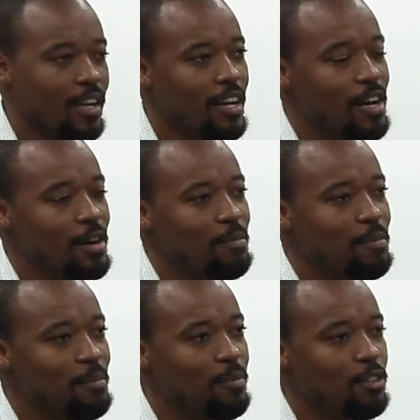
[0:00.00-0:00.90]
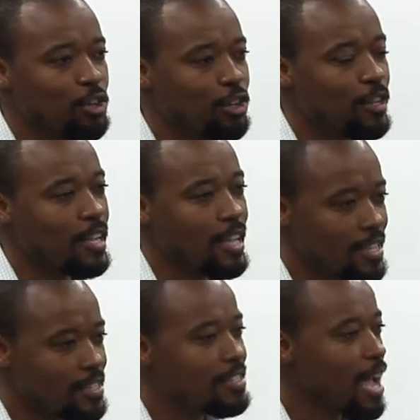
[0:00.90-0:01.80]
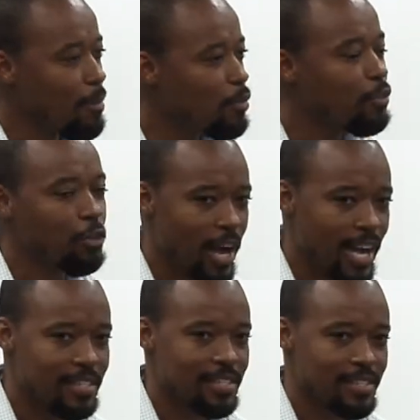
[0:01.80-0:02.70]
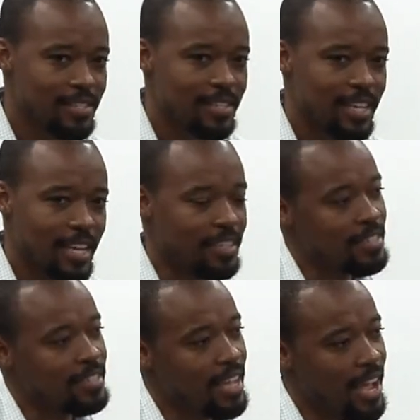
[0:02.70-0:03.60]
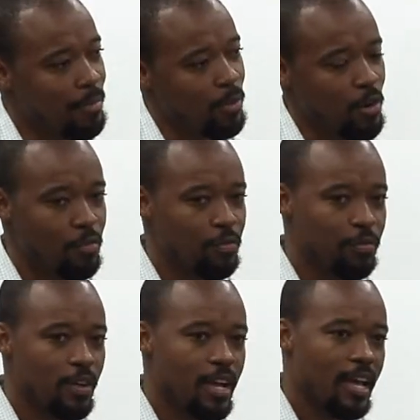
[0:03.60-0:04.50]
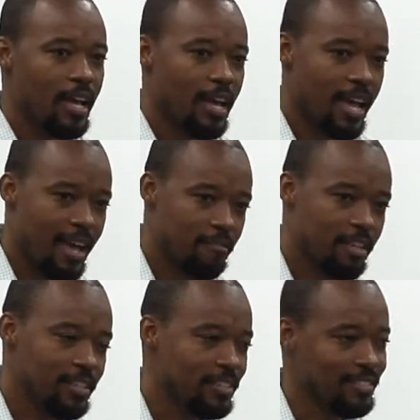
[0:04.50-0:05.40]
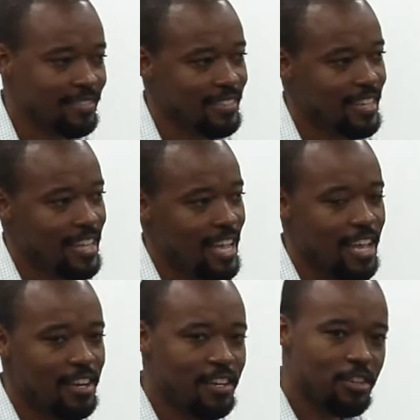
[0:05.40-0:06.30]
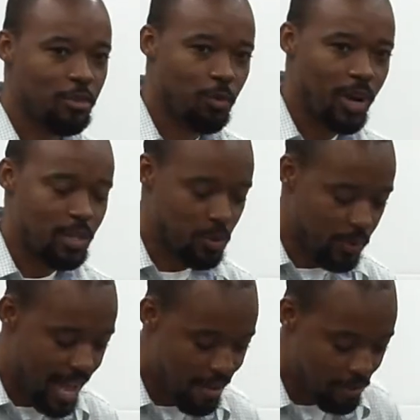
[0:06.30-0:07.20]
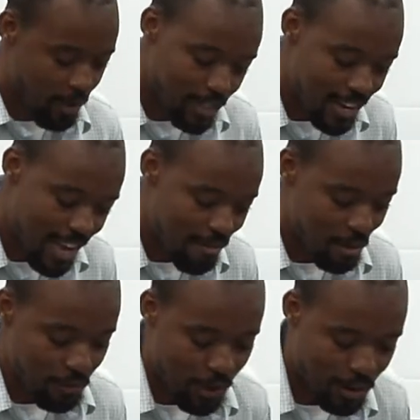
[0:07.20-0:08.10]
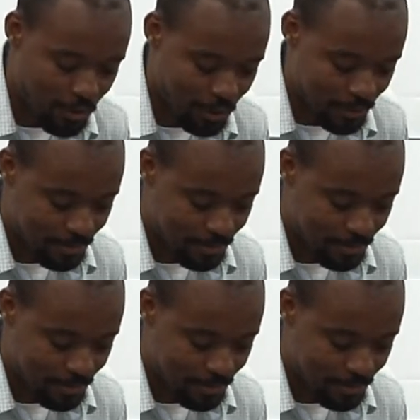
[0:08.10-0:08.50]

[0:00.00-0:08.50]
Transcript: Um, it's a type of Christ. It's a type of heaven and the rest we will have in heaven forever.